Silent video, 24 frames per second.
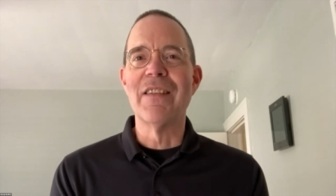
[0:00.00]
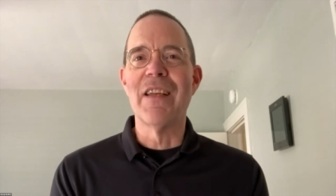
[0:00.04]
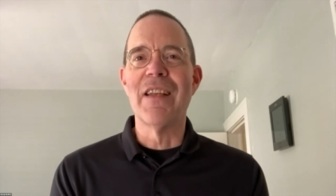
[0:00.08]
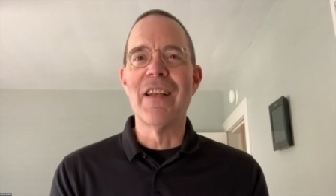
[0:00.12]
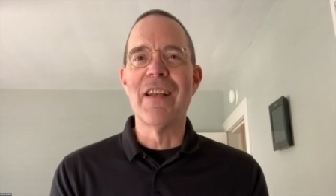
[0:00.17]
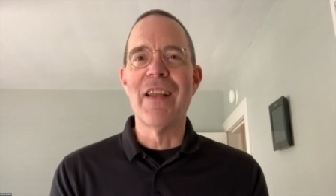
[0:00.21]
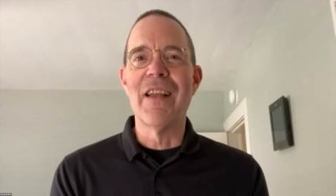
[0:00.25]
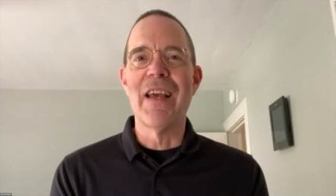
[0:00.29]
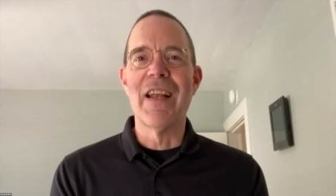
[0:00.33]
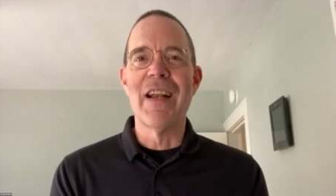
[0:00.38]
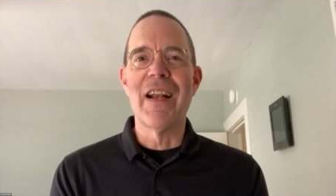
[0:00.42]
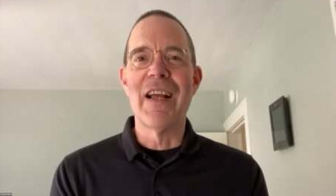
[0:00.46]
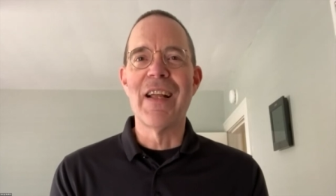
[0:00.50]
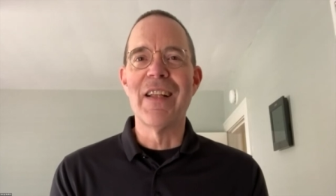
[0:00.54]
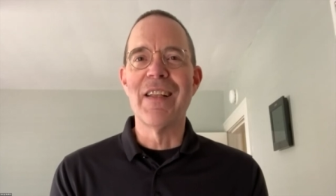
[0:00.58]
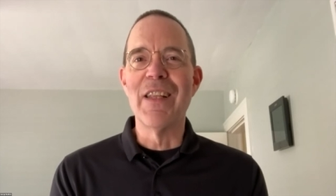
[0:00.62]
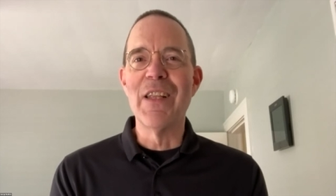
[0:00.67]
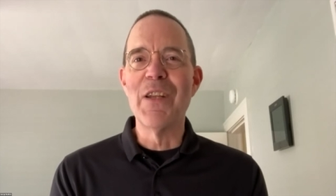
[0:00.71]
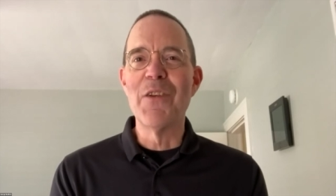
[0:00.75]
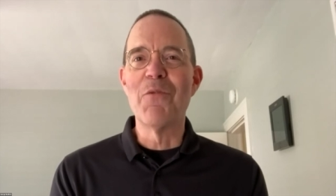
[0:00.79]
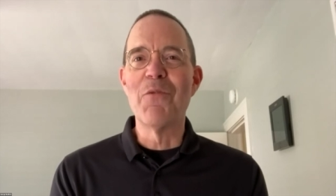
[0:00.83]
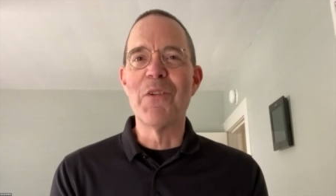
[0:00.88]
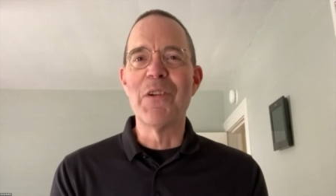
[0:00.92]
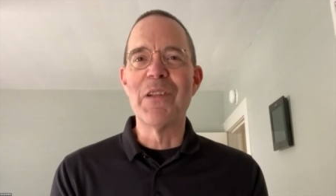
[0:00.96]
And, and I
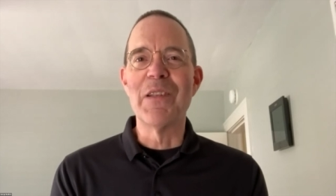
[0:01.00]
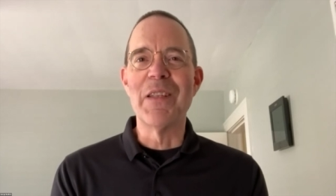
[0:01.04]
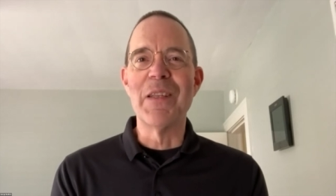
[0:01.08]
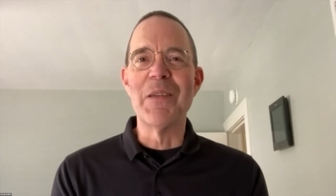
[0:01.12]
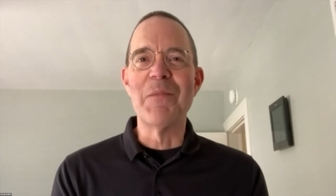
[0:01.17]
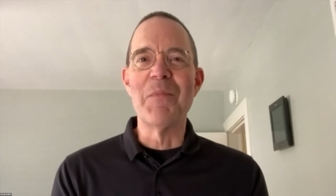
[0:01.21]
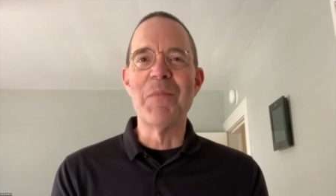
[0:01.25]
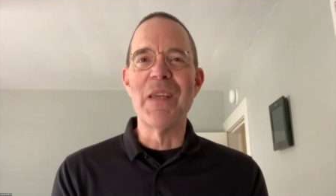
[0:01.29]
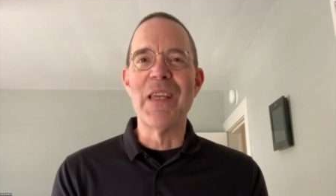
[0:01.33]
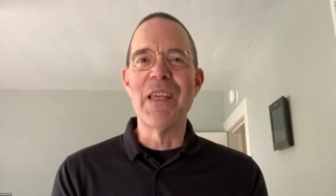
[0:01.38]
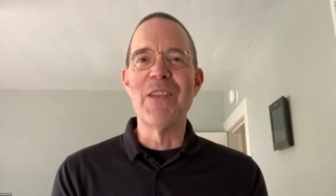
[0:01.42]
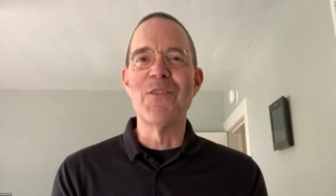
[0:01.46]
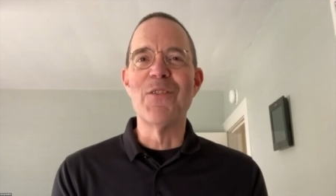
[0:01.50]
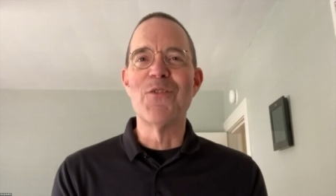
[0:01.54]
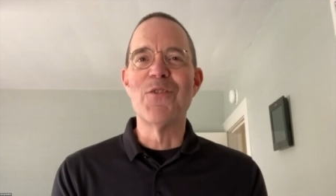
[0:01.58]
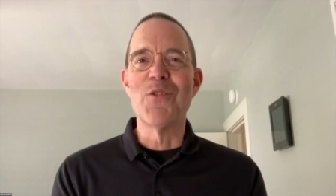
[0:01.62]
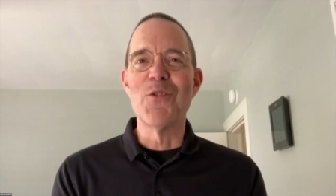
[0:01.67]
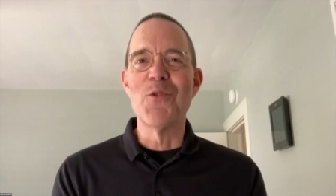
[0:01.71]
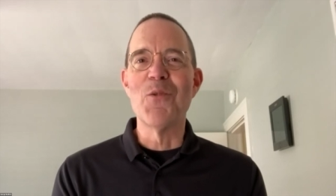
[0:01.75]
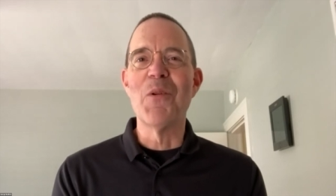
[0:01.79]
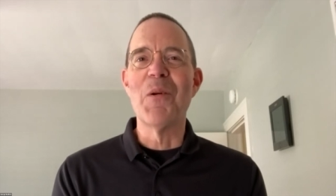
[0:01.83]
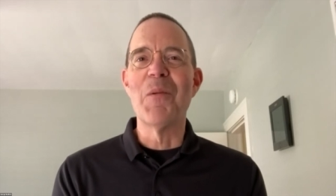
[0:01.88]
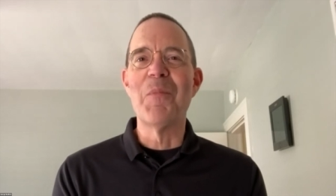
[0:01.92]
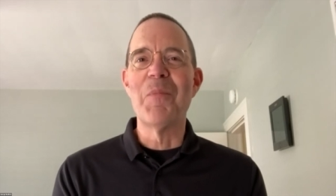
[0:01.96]
literally mean
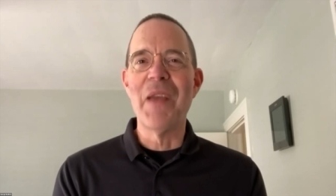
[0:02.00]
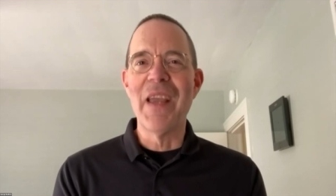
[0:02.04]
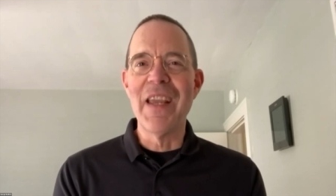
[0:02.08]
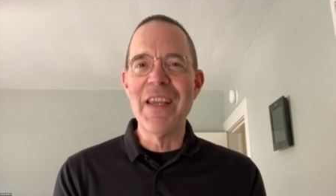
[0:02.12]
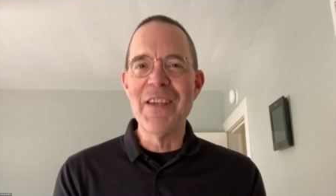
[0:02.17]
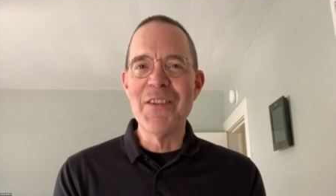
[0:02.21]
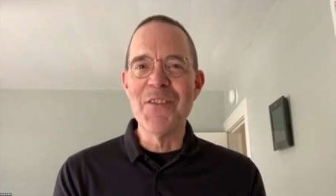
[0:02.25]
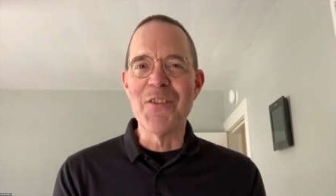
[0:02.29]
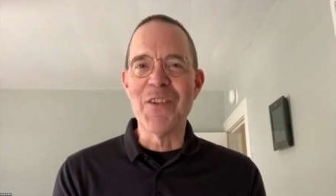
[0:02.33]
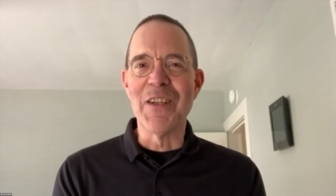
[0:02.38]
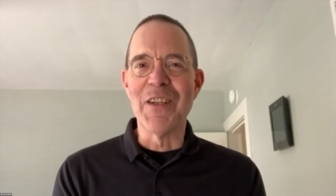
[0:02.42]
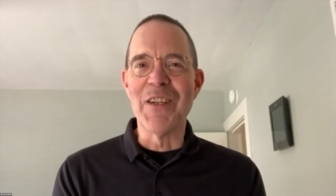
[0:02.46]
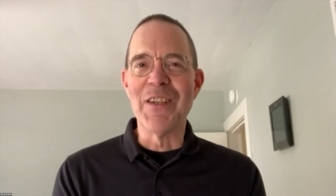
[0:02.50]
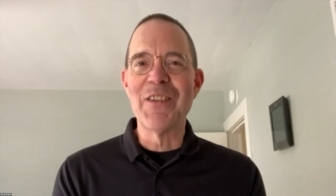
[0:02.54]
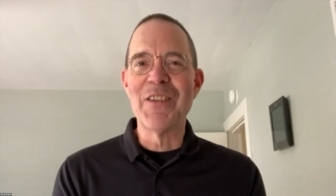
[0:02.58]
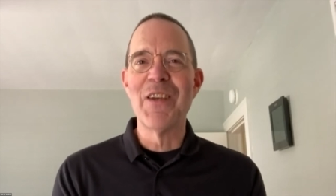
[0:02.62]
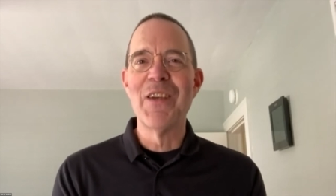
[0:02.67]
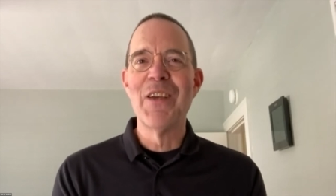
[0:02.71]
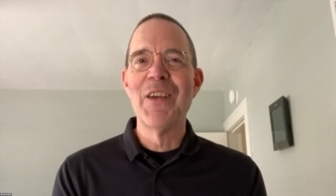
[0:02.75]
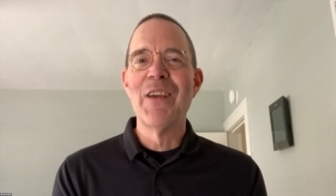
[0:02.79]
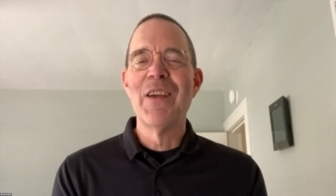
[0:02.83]
to a patient